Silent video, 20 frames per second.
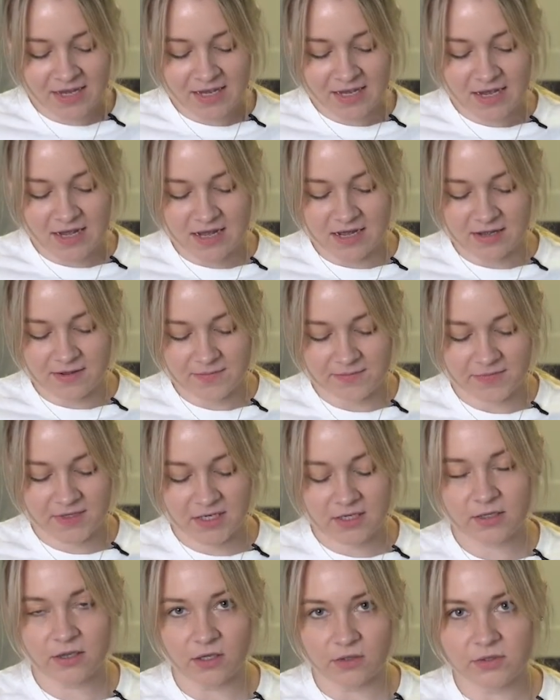
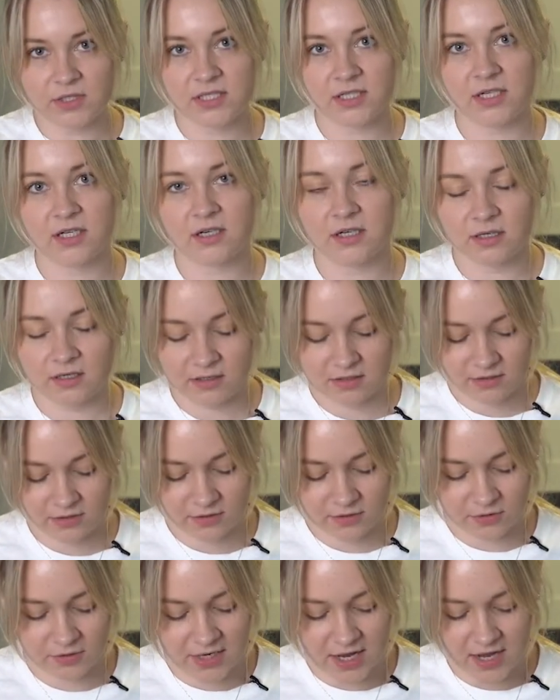The closer
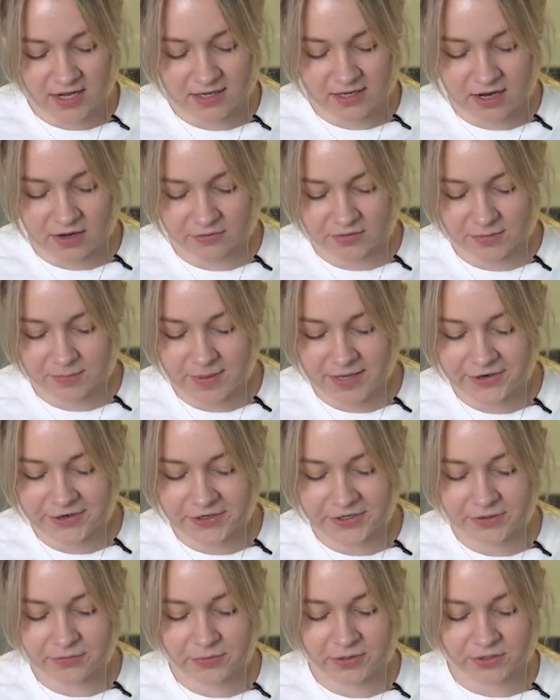you cut it out, the
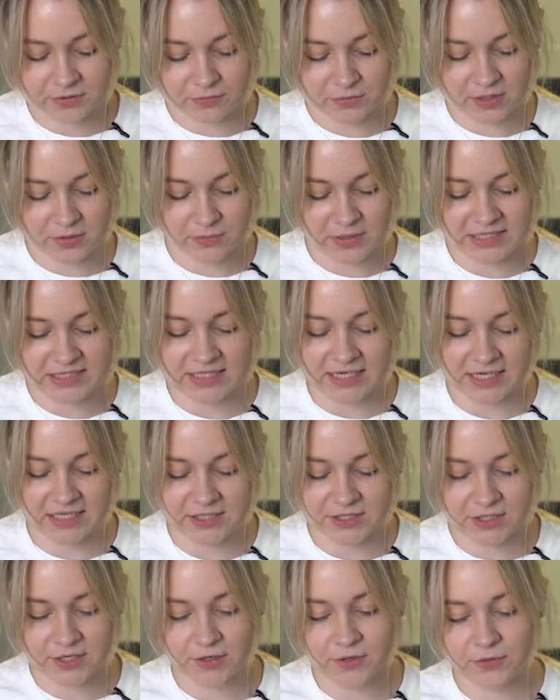better. We don't wanna waste any
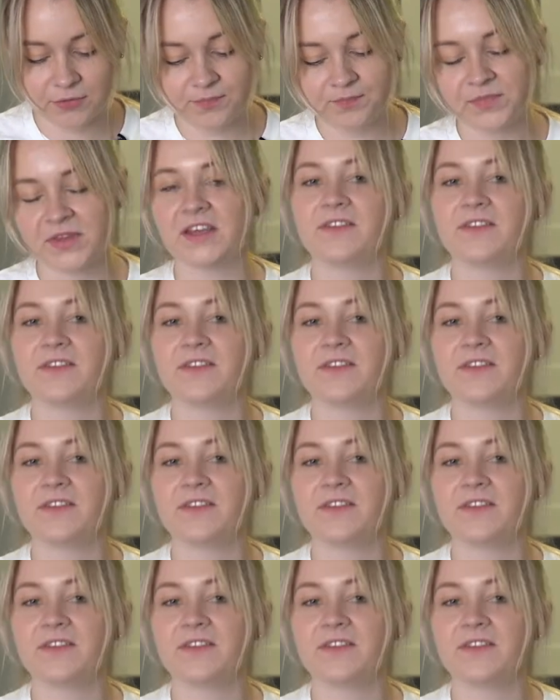dough.